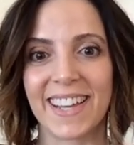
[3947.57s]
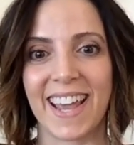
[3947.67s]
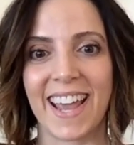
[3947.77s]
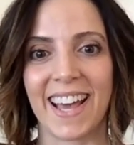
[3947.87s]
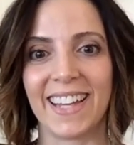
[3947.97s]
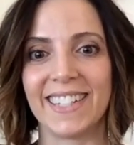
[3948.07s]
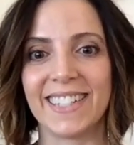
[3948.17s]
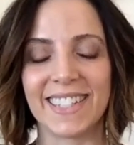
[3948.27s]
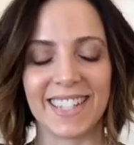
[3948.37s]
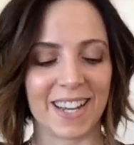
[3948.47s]
And
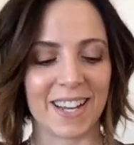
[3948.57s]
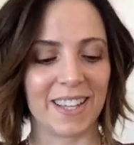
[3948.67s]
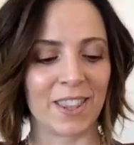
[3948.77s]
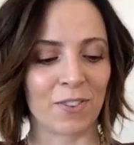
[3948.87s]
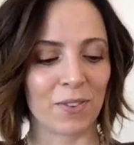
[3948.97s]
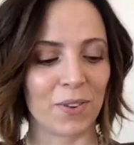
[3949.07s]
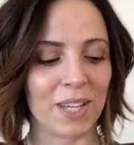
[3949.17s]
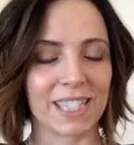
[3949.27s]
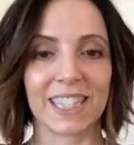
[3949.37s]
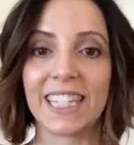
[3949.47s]
through
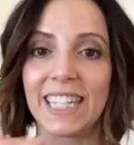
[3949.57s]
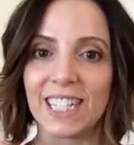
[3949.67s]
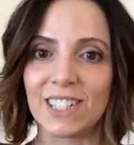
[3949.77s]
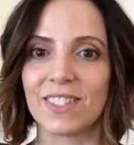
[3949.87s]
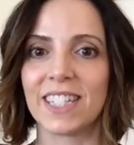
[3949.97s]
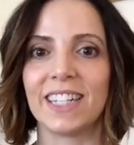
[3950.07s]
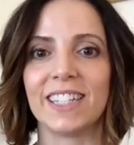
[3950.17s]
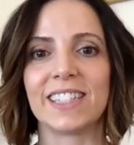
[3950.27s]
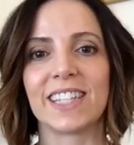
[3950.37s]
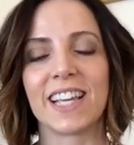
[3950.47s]
his lineage of
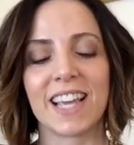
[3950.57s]
siddhas,